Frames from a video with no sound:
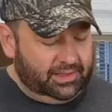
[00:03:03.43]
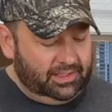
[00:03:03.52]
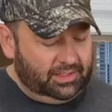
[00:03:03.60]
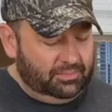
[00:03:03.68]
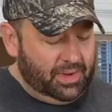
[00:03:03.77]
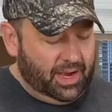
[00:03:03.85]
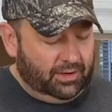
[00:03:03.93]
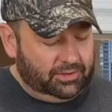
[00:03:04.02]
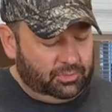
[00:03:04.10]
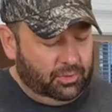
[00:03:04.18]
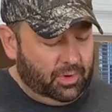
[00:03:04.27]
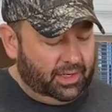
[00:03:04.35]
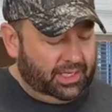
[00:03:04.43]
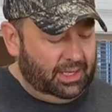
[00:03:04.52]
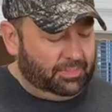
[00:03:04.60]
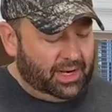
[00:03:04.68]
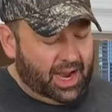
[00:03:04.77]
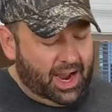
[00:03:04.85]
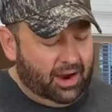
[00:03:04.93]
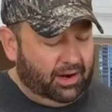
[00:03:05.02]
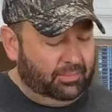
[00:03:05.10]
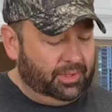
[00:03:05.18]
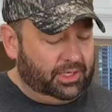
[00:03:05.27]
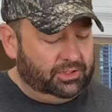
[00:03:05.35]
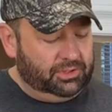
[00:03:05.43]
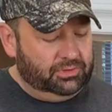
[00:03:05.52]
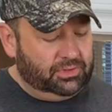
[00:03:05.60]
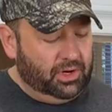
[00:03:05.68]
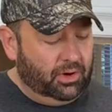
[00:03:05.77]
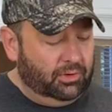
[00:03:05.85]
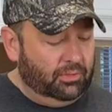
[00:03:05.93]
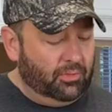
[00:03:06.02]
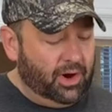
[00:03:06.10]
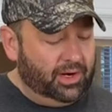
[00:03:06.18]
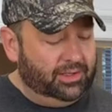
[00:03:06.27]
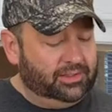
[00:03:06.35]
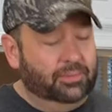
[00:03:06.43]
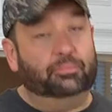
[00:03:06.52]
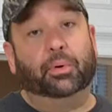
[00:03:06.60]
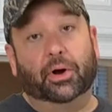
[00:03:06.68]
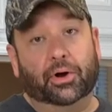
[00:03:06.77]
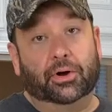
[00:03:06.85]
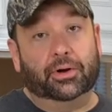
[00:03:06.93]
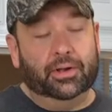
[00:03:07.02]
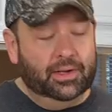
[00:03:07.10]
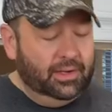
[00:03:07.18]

this melt, we want to keep an eye on it because you don't want it to burn.